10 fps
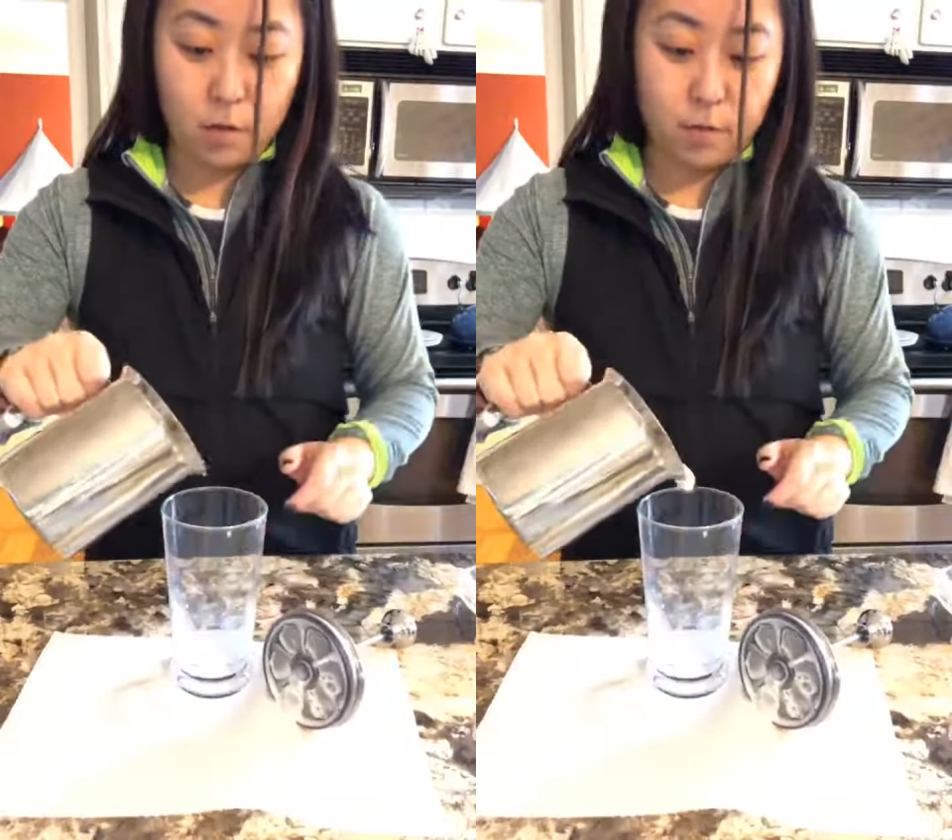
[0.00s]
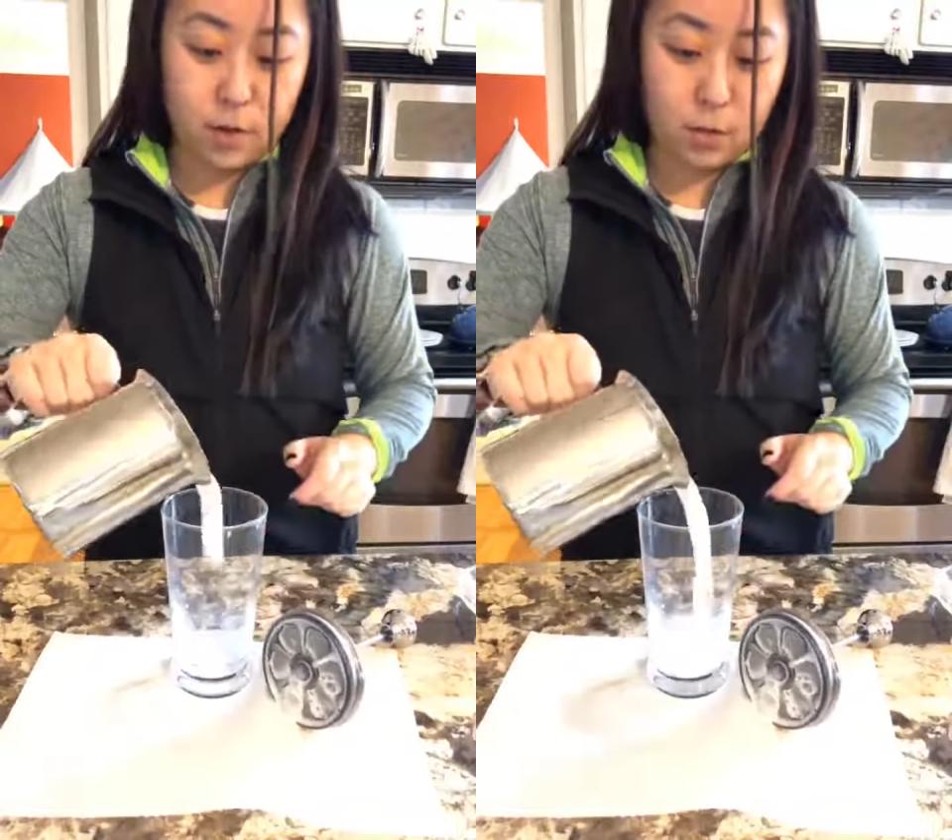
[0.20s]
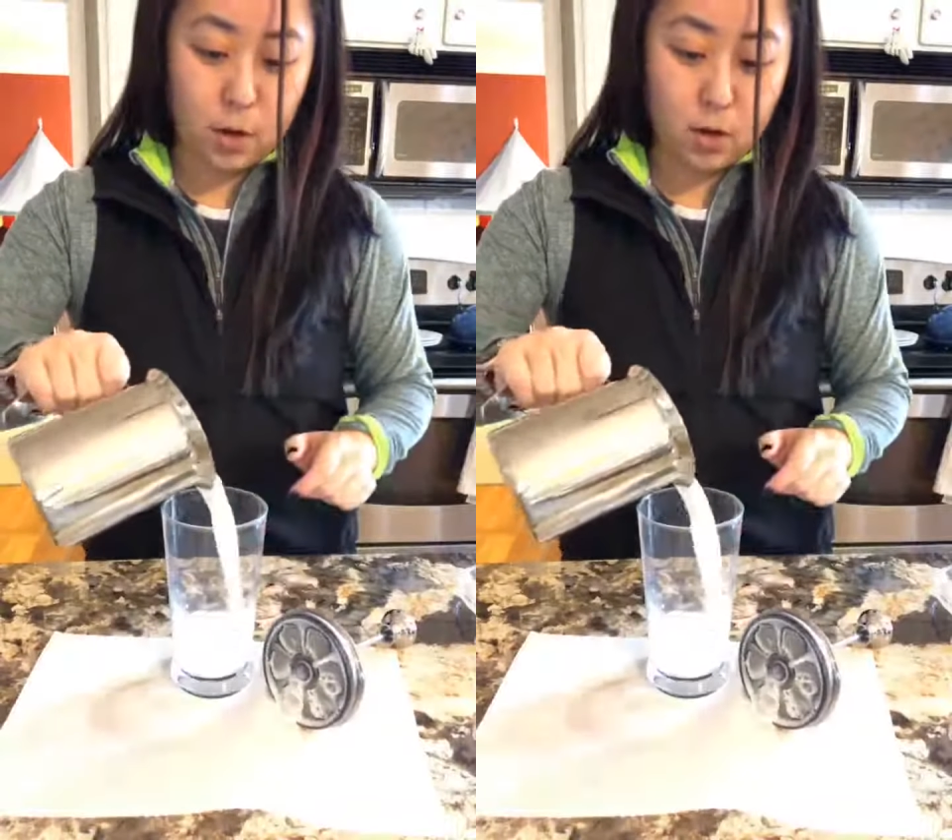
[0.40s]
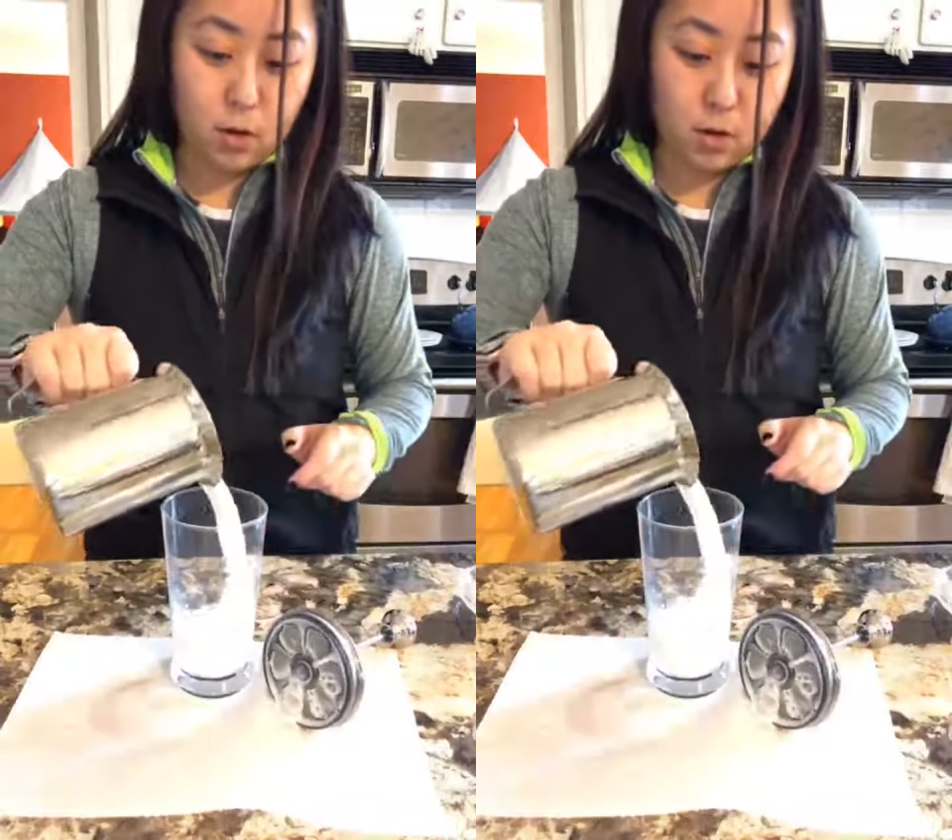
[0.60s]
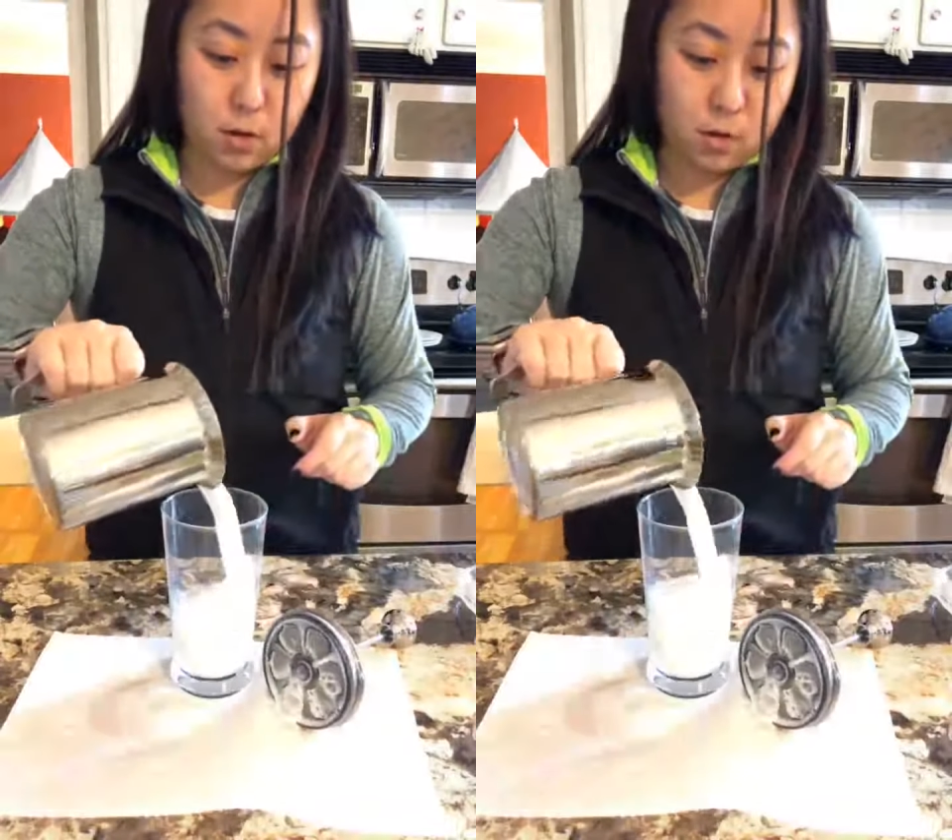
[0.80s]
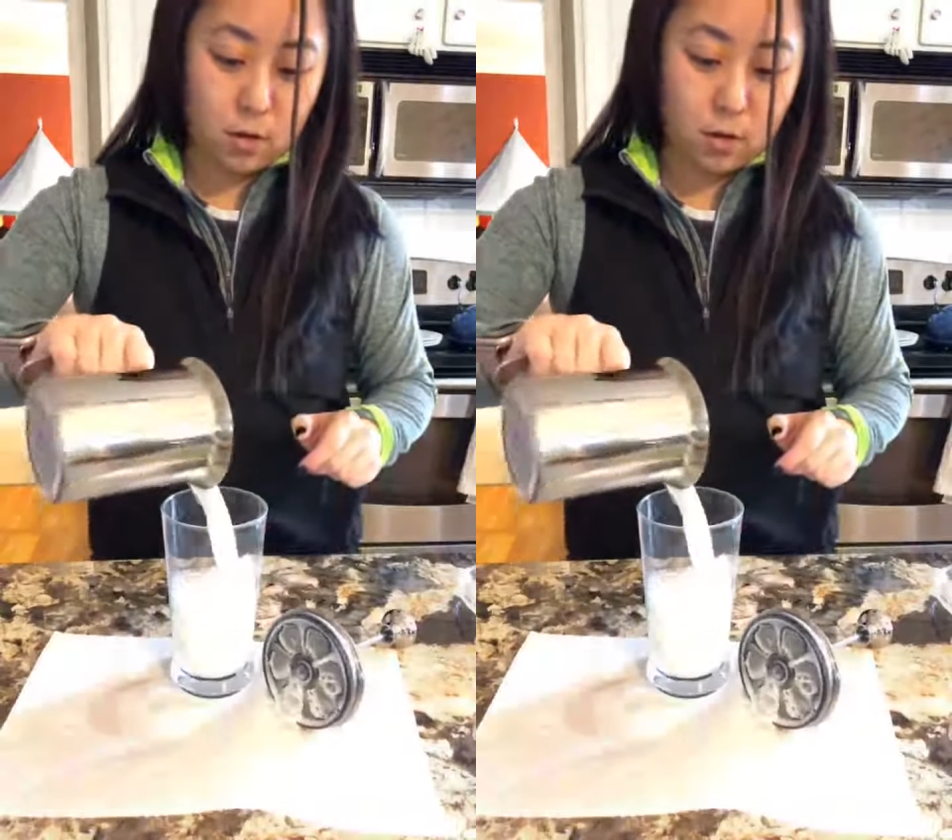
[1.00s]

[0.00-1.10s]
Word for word: of this milk,